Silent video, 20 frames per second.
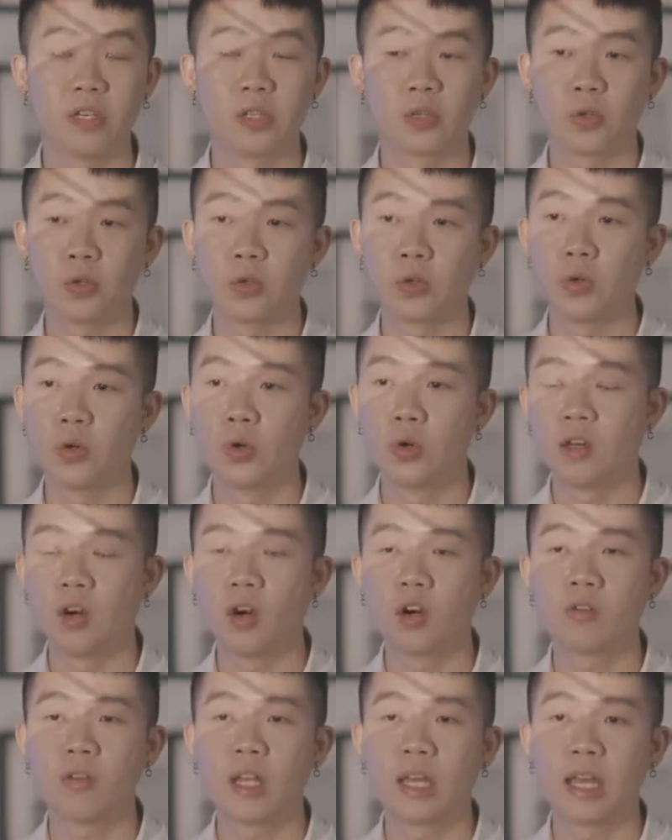So the
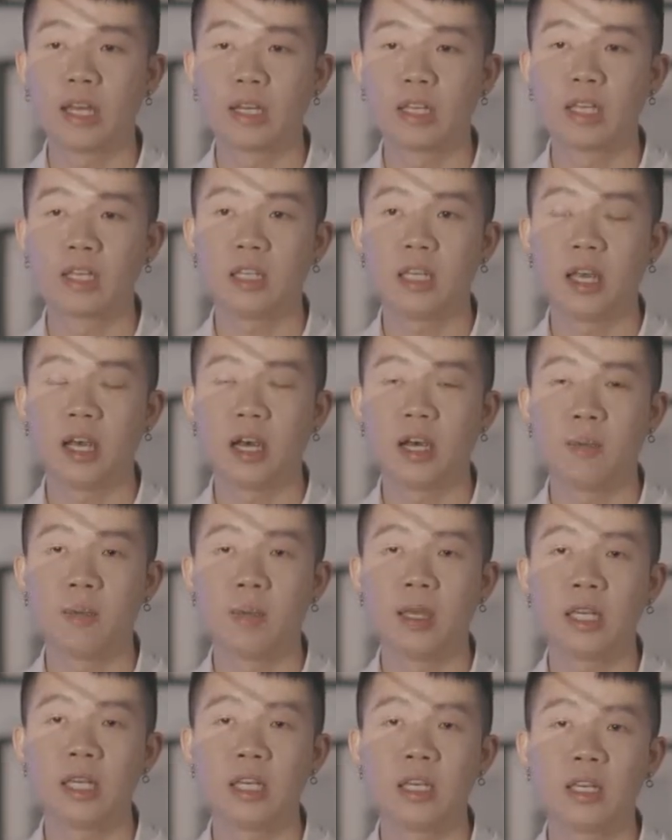offline, I think there are
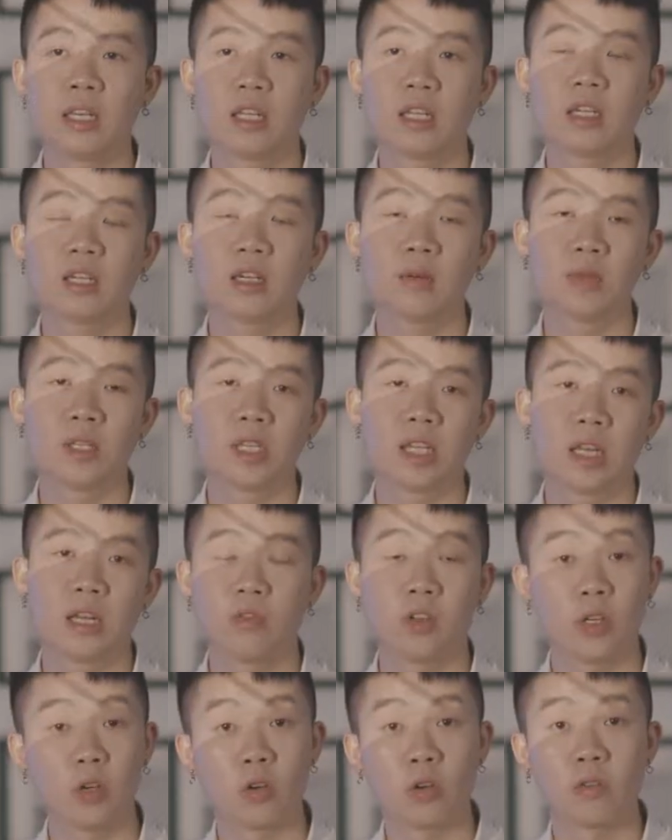many terms that
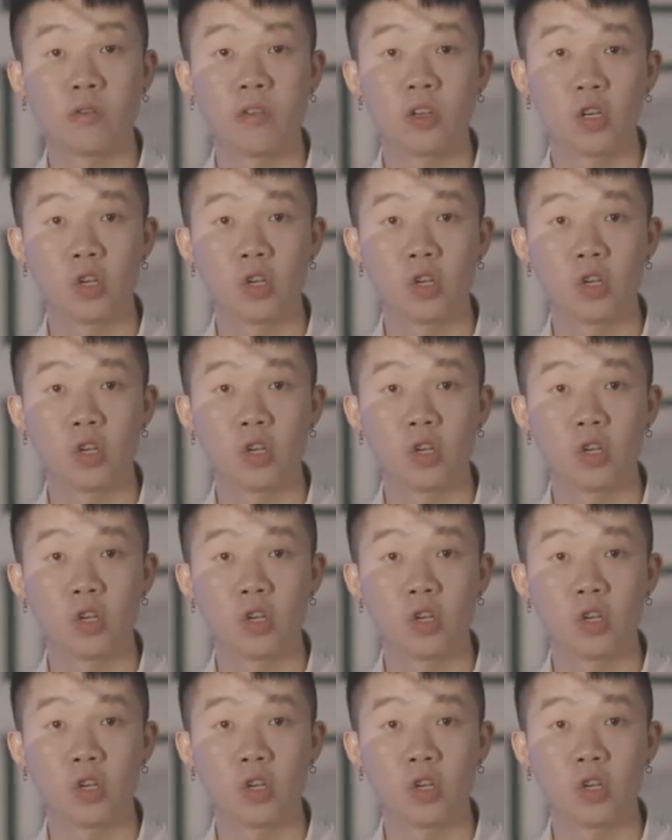photographers